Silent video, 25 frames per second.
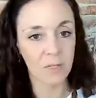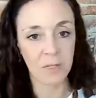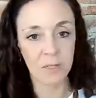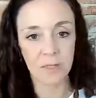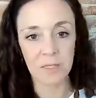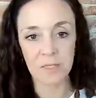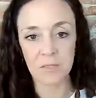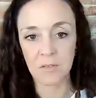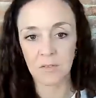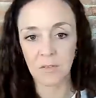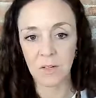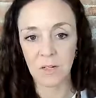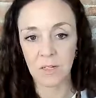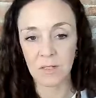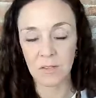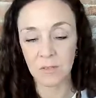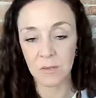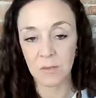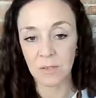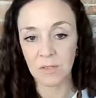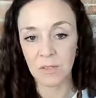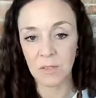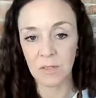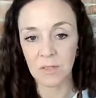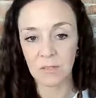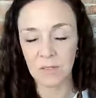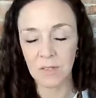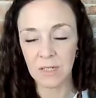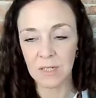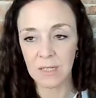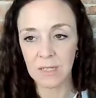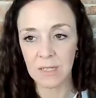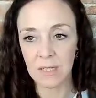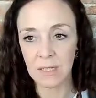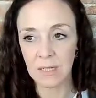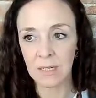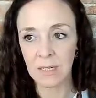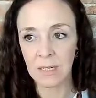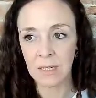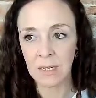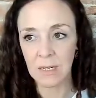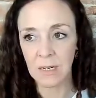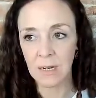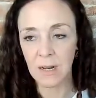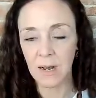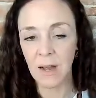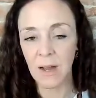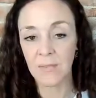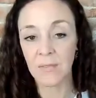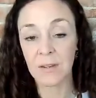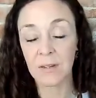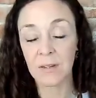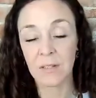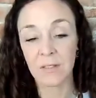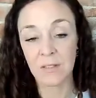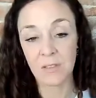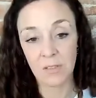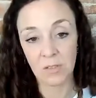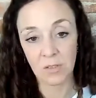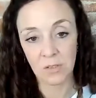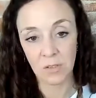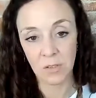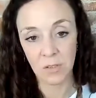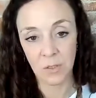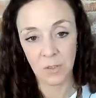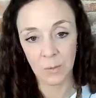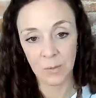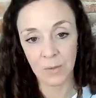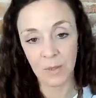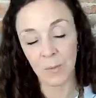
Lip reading: I need to run. So I started running, and then I stopped.